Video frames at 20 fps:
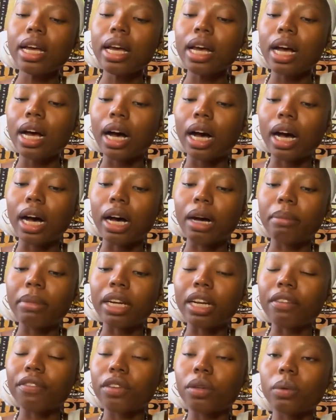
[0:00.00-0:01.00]
And
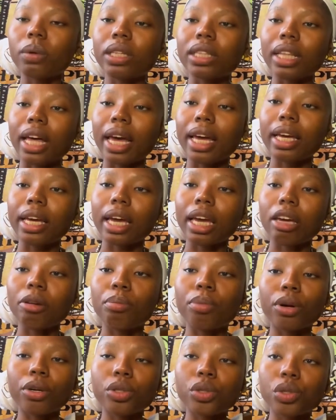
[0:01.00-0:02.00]
if you would like a
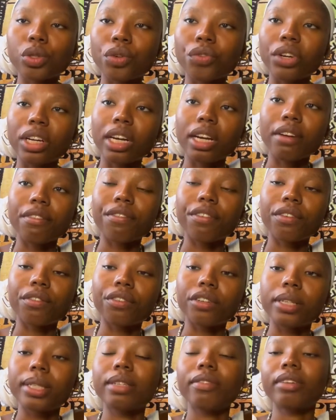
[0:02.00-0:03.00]
personal reading, feel
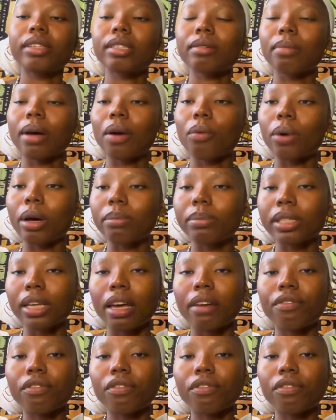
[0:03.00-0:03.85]
free to visit my website,